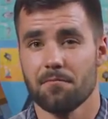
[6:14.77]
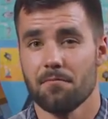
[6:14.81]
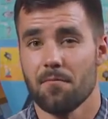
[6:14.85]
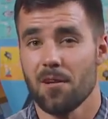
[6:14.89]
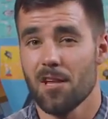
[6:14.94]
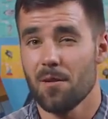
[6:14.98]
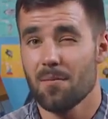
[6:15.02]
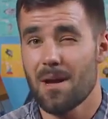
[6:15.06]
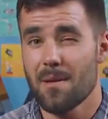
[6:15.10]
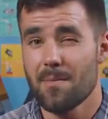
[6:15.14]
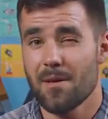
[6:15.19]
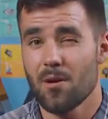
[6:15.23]

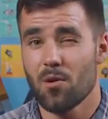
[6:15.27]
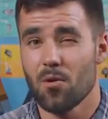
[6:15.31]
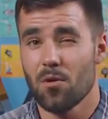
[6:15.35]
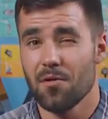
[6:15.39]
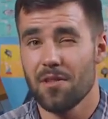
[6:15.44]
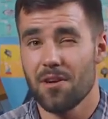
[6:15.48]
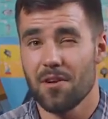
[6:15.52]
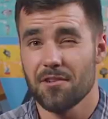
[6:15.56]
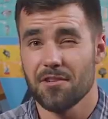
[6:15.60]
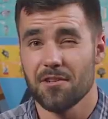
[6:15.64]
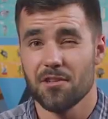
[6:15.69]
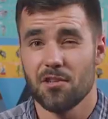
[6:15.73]
While it might be cool
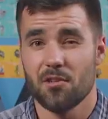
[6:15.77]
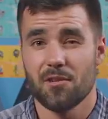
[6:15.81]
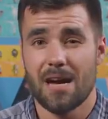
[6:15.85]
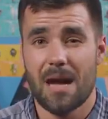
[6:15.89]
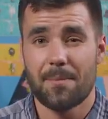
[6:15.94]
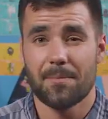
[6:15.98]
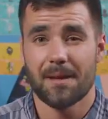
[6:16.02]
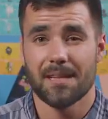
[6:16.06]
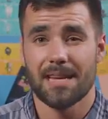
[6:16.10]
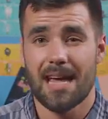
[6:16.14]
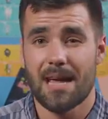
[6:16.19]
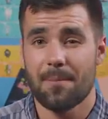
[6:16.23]
that your to-do
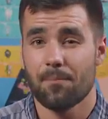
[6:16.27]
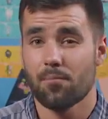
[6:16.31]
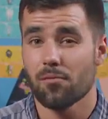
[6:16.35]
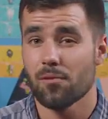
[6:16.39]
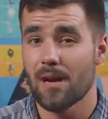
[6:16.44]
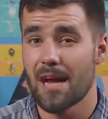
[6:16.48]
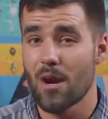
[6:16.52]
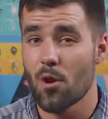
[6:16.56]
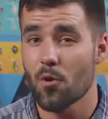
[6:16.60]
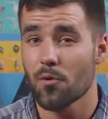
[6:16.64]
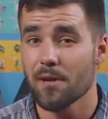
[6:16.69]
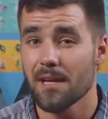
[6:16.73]
app can add
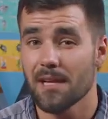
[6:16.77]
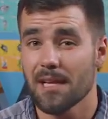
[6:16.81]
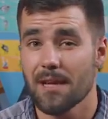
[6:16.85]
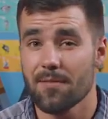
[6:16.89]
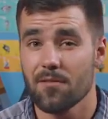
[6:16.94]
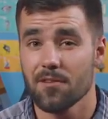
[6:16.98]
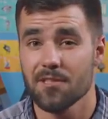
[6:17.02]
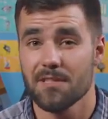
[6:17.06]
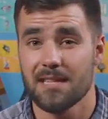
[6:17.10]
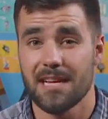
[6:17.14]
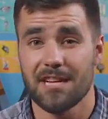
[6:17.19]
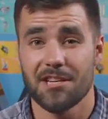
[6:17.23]
priority
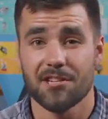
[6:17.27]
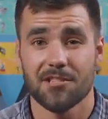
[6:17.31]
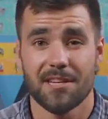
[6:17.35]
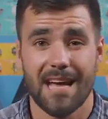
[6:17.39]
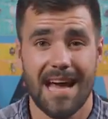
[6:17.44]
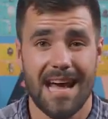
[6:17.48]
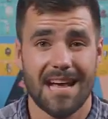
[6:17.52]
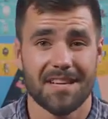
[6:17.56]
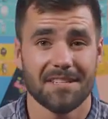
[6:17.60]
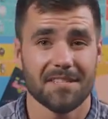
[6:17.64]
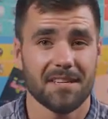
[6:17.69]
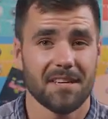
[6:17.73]
levels to each
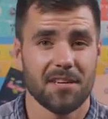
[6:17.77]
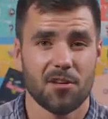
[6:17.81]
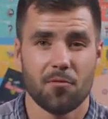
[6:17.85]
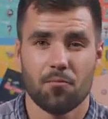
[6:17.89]
task,